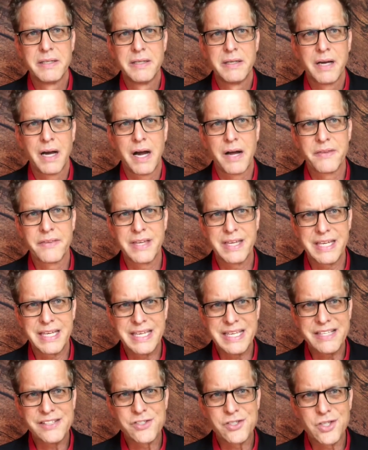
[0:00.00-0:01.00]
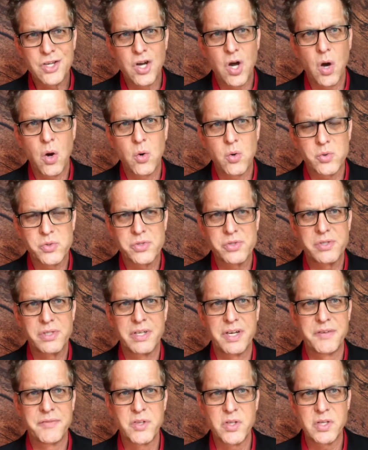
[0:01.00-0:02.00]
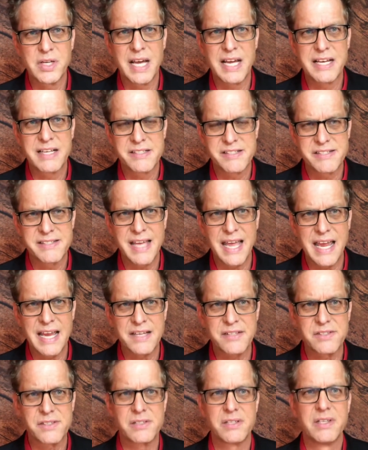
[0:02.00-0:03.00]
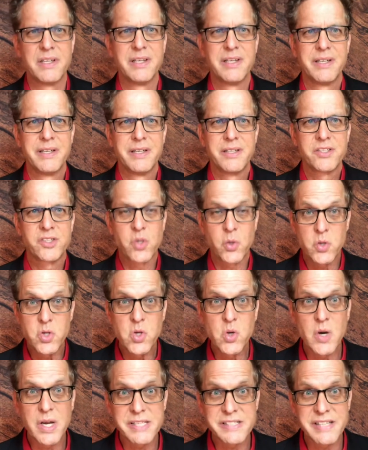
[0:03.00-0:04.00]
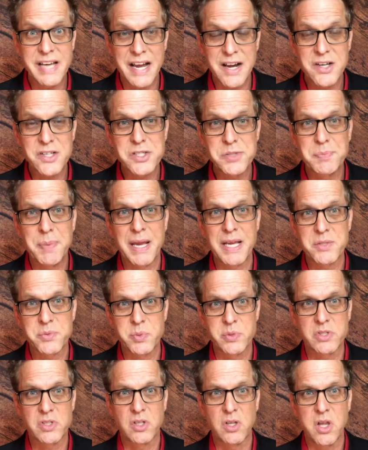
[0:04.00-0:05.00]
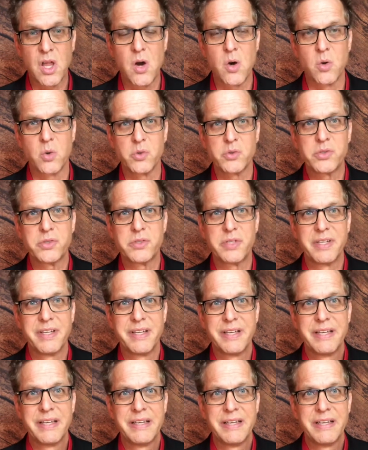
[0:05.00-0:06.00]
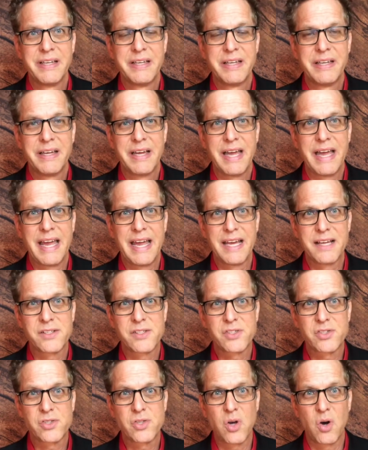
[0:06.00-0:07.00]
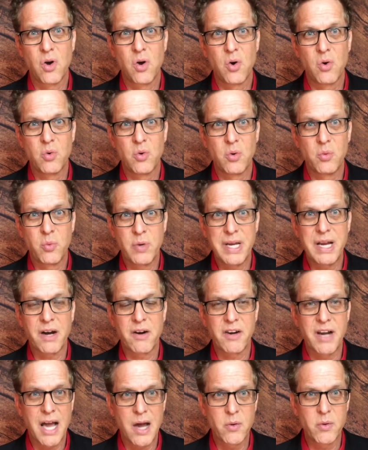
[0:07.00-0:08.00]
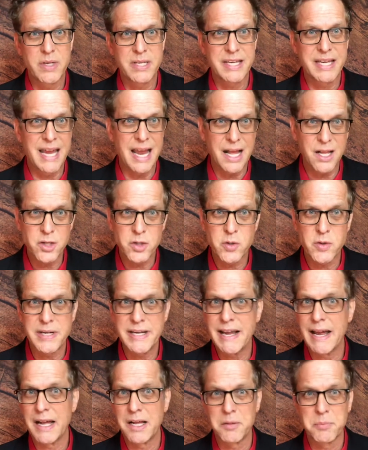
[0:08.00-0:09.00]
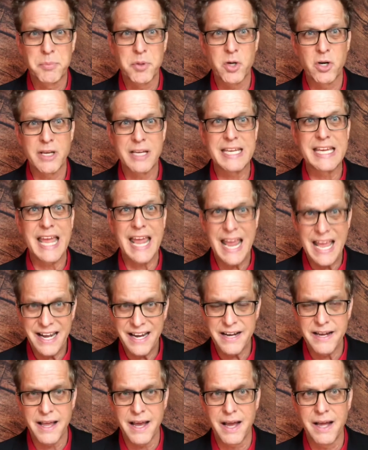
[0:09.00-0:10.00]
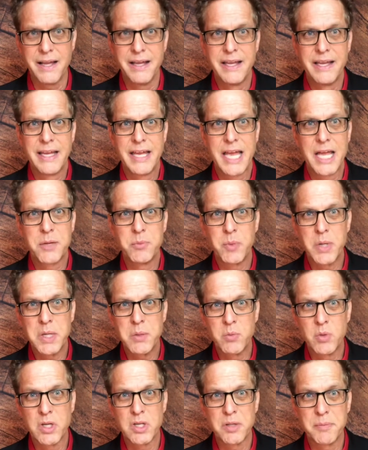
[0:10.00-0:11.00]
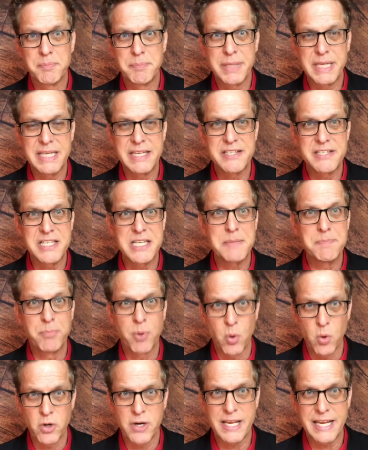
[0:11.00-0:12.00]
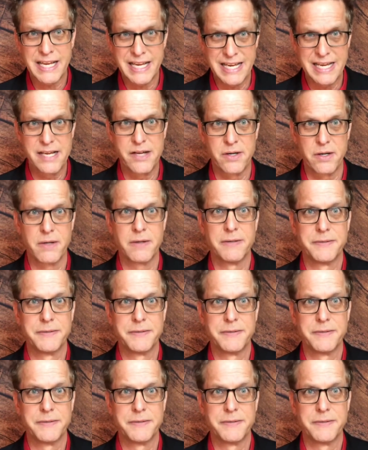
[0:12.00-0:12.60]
on the east coast of the United States, so U.S. airspace was closed. And so we are now in Calgary, Alberta, Canada, and we will be deboarding here.